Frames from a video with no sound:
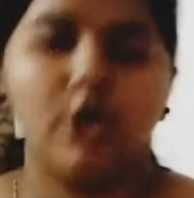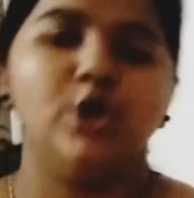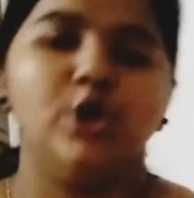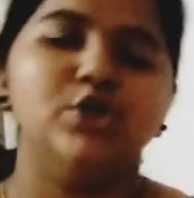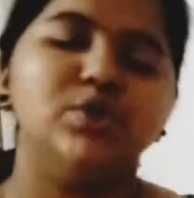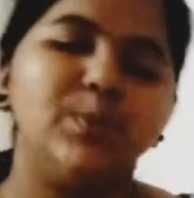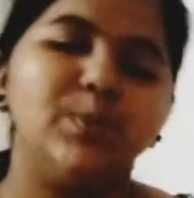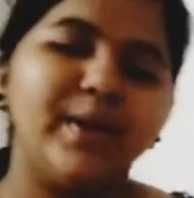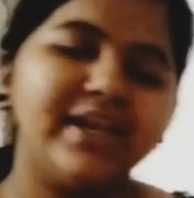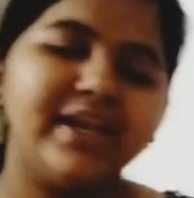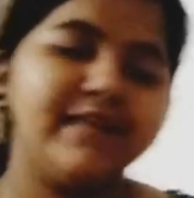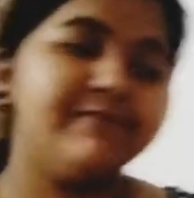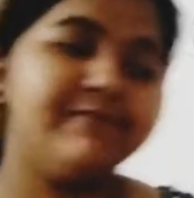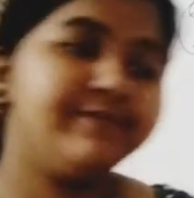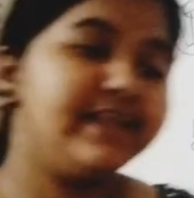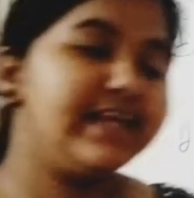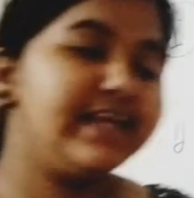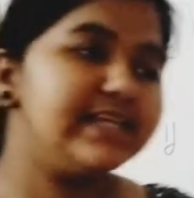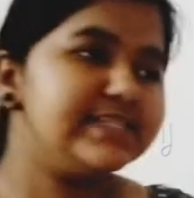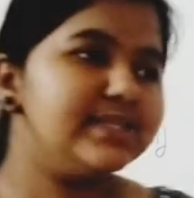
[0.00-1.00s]
So if
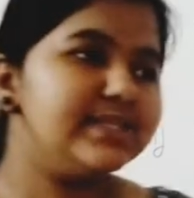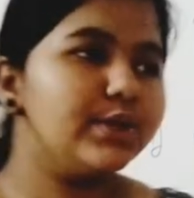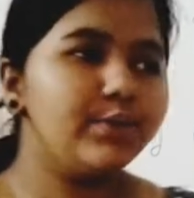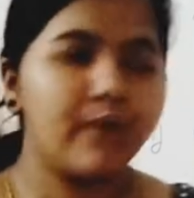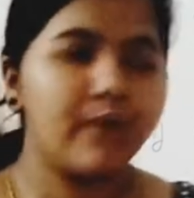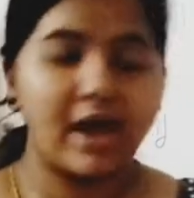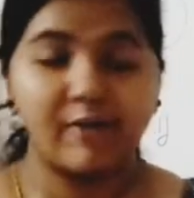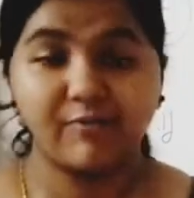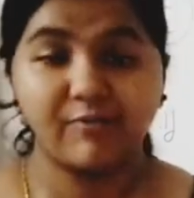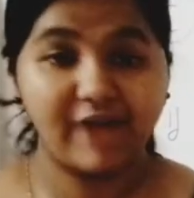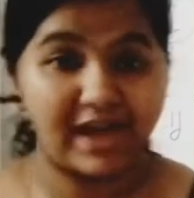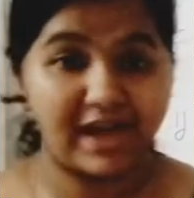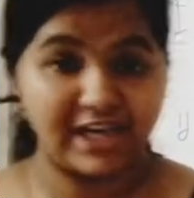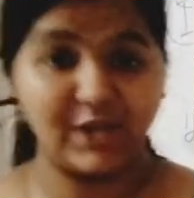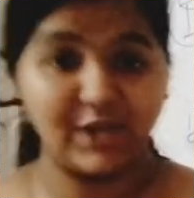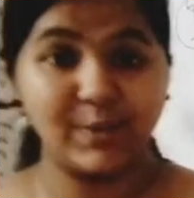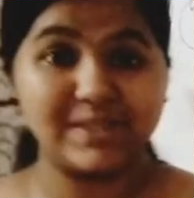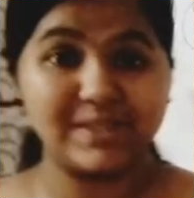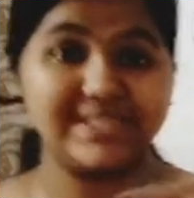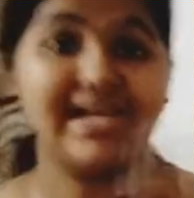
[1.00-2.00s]
the E0
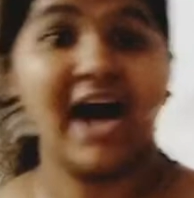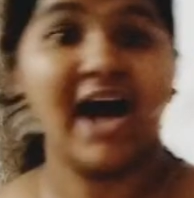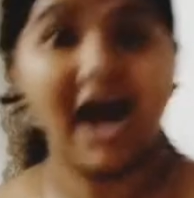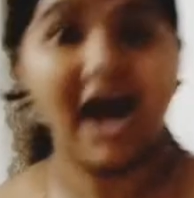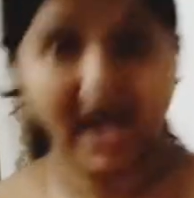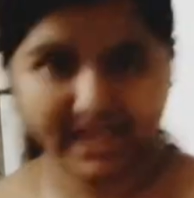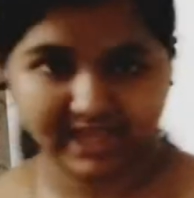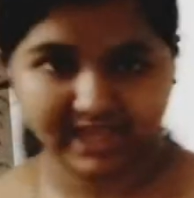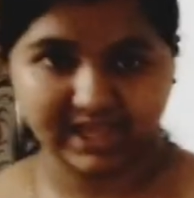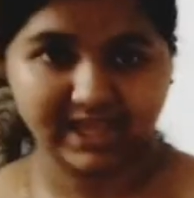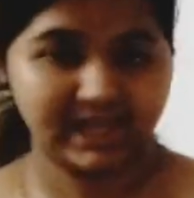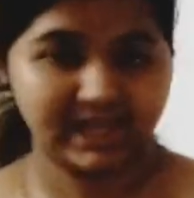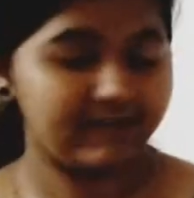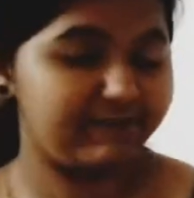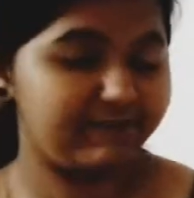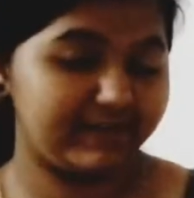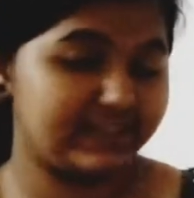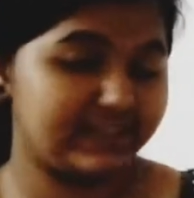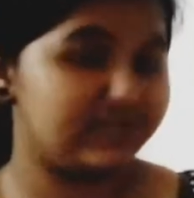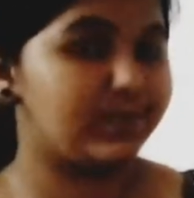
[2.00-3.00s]
value is high, if
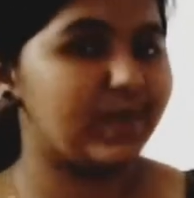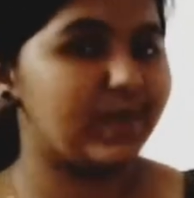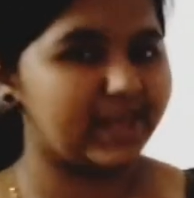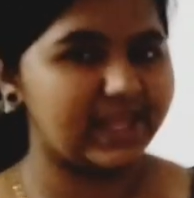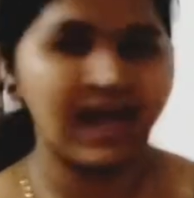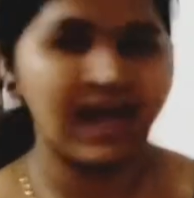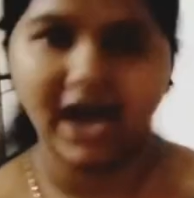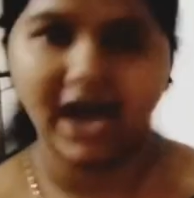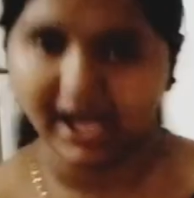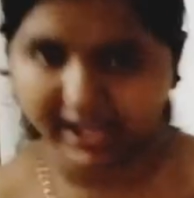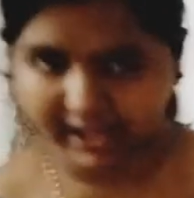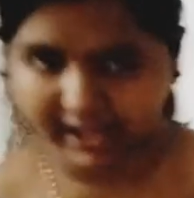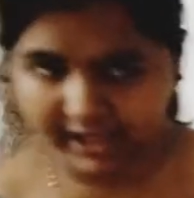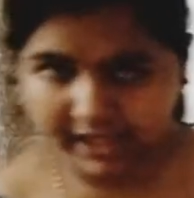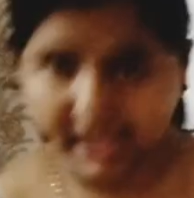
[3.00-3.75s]
it is very high,